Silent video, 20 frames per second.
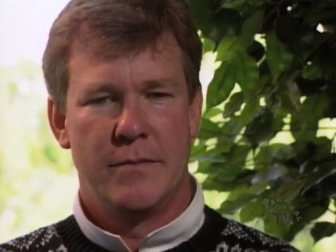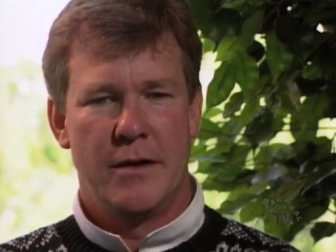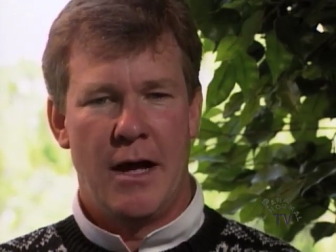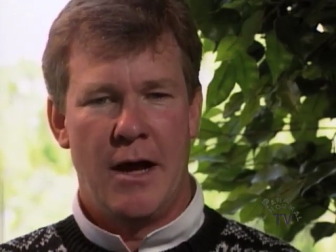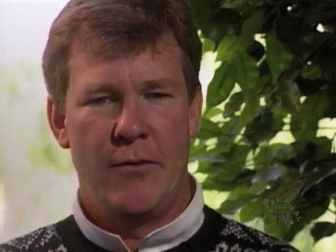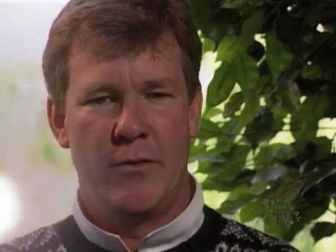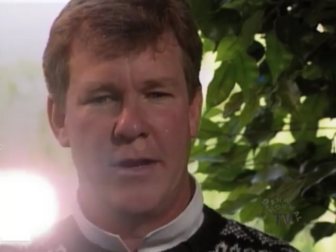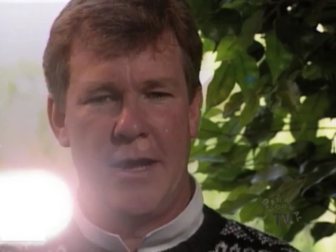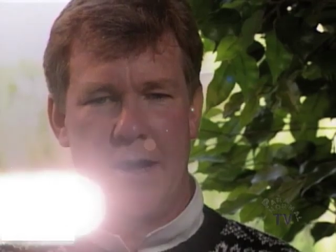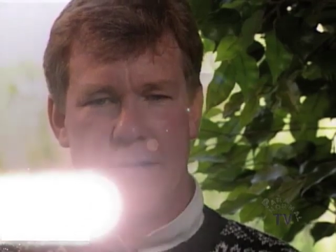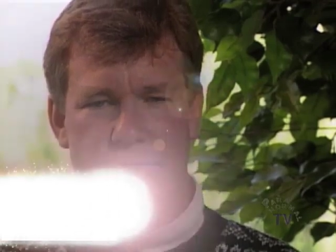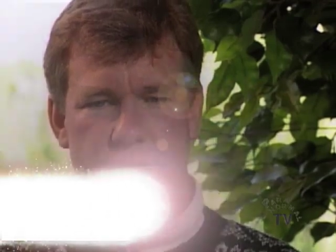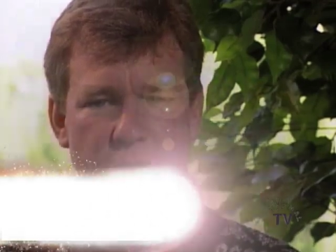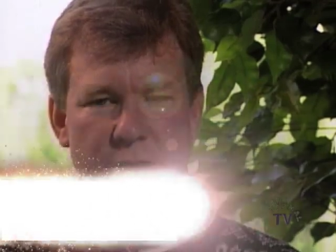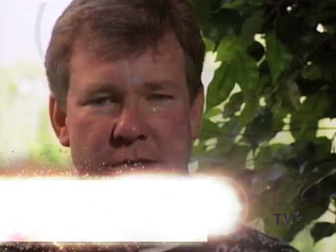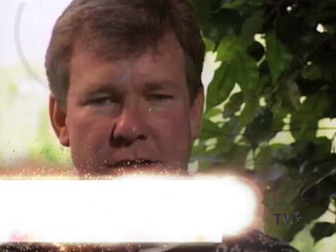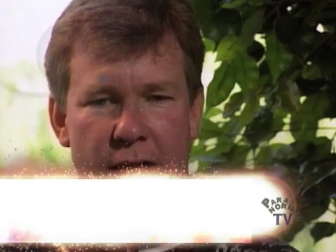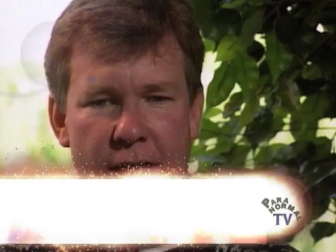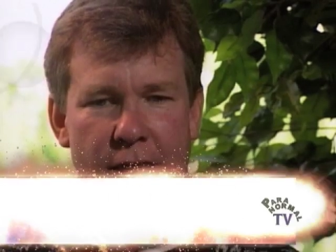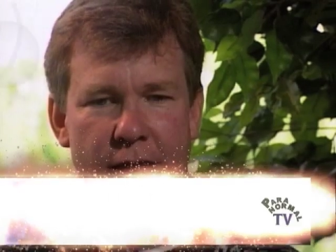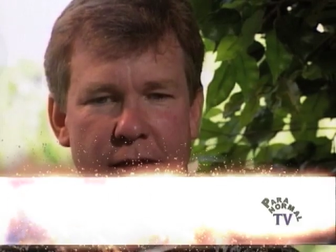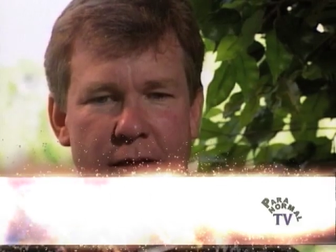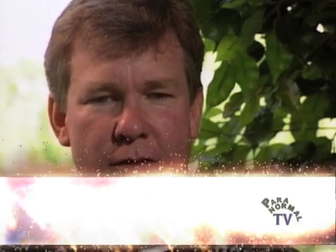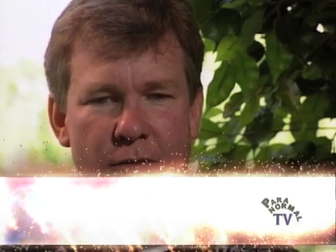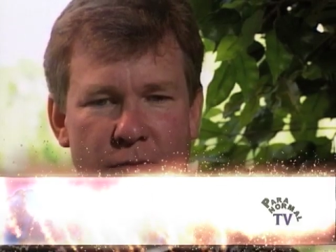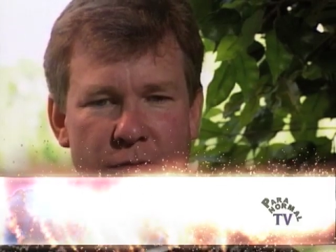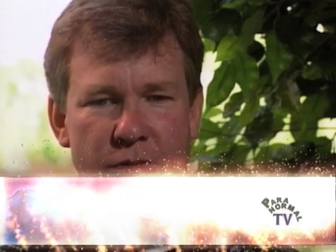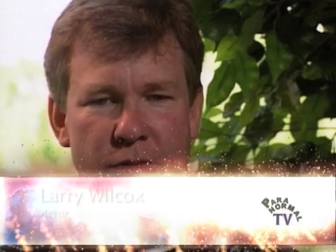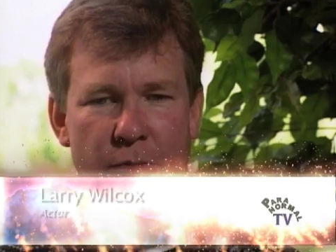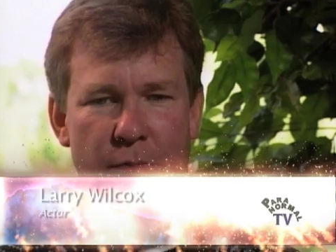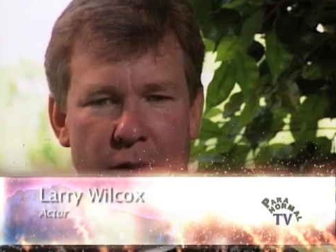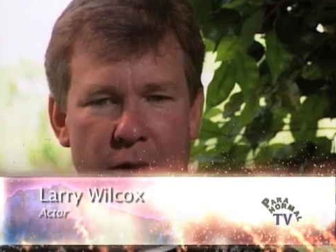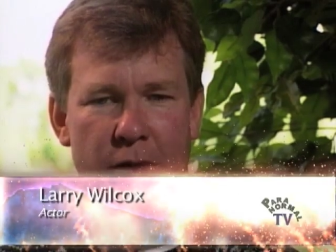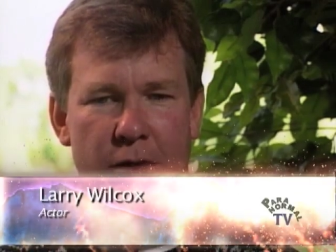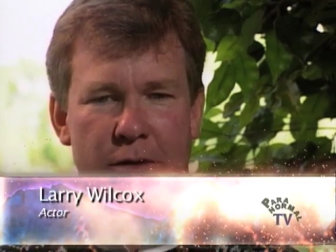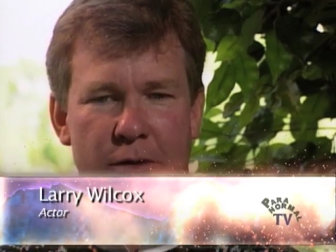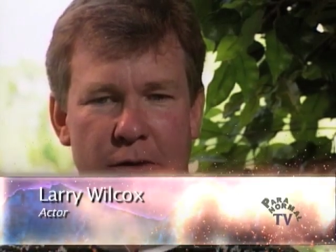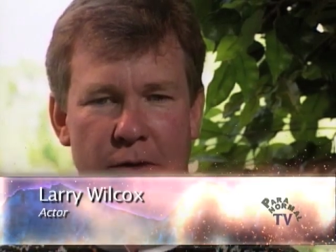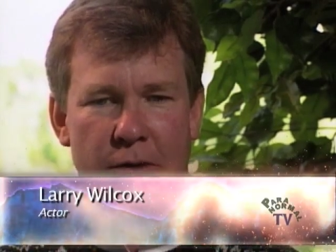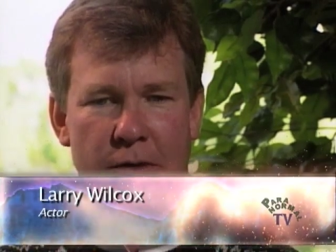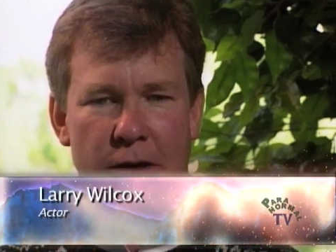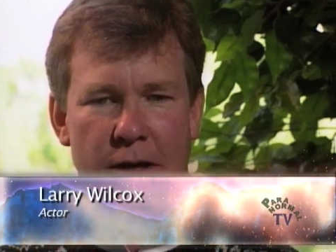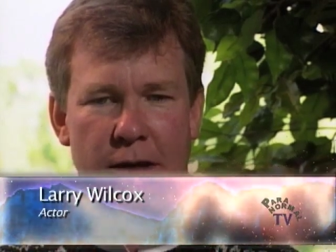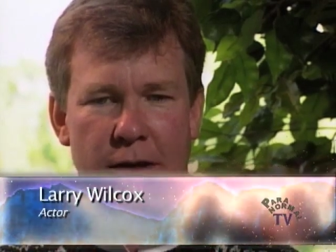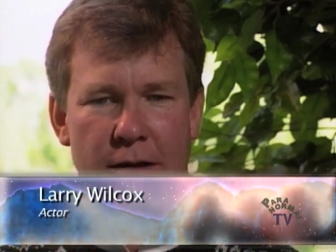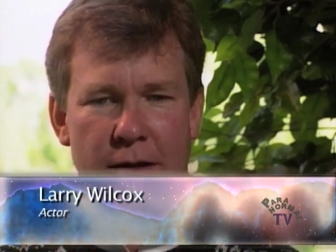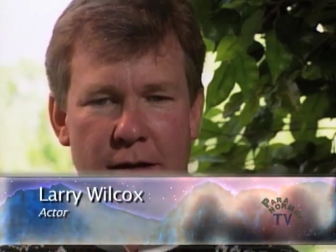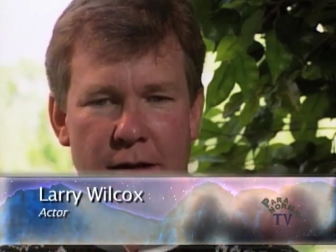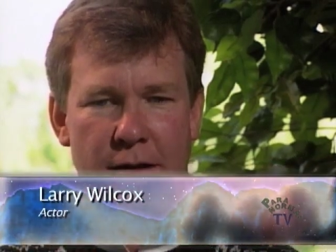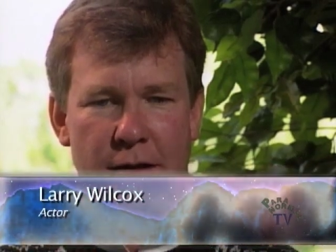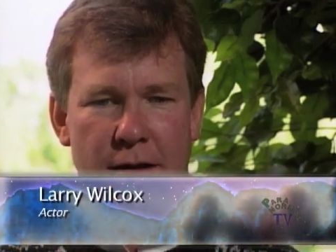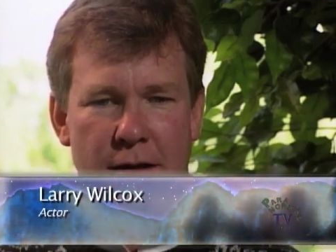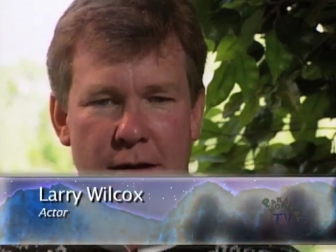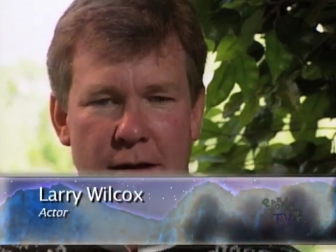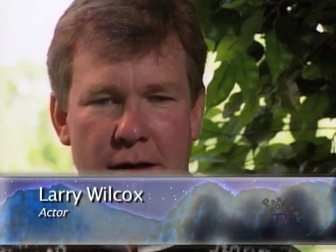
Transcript: I would have to say that it was a miracle and that